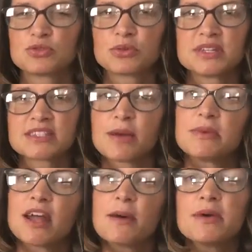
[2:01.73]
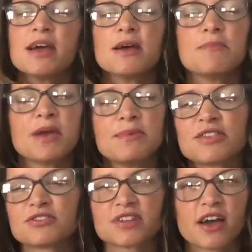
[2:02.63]
noise coming up. Maybe
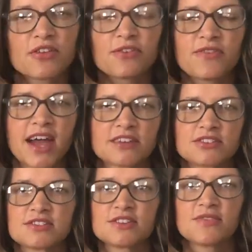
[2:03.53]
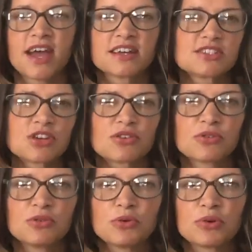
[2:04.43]
there's other factors of
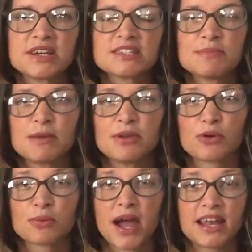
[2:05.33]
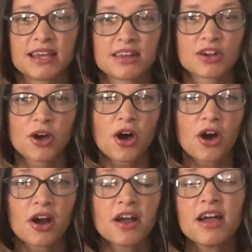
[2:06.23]
external noise. Maybe you're riding in a
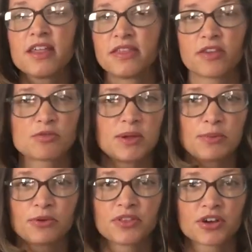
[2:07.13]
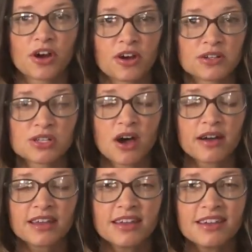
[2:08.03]
car, the other people in the car are
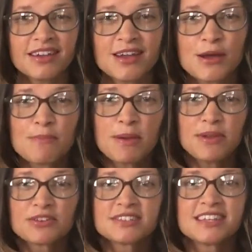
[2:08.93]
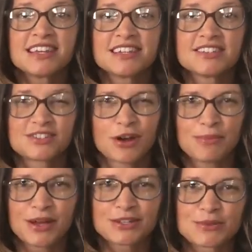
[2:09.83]
talking. Maybe you're sitting in
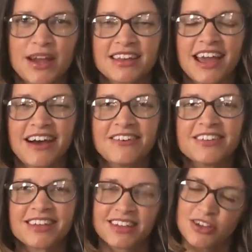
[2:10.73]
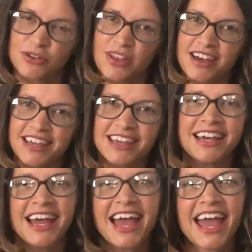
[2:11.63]
Starbucks right now, you're lucky,
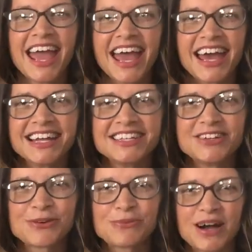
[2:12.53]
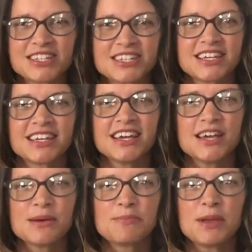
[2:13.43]
and you're watching
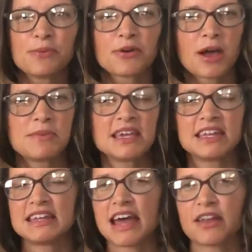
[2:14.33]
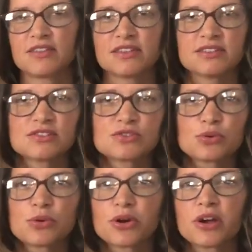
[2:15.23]
people coming in and out of the
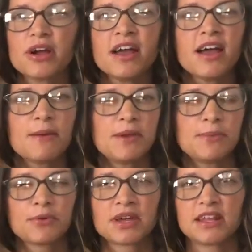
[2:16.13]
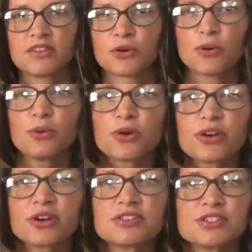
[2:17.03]
store, people getting their
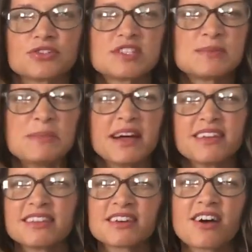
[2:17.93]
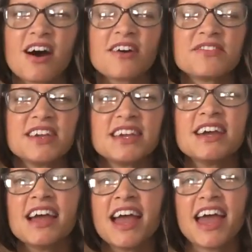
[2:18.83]
orders, you're smelling the
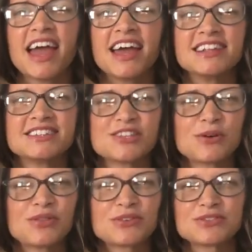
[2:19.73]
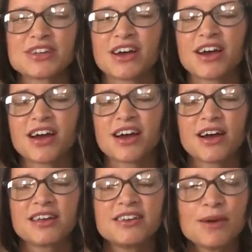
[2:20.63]
coffee. And so there's
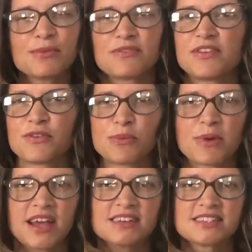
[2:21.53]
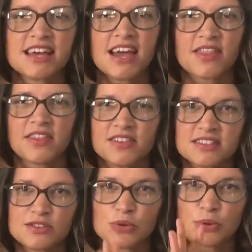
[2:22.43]
a number of different ways that
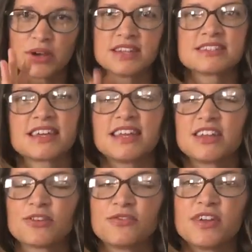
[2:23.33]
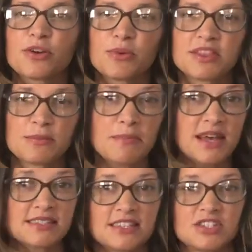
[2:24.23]
this noise can interfere with the
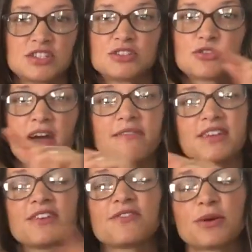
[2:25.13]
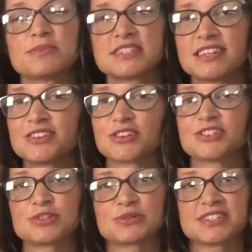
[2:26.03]
message traveling from sender
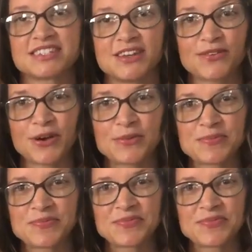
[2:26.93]
to receiver.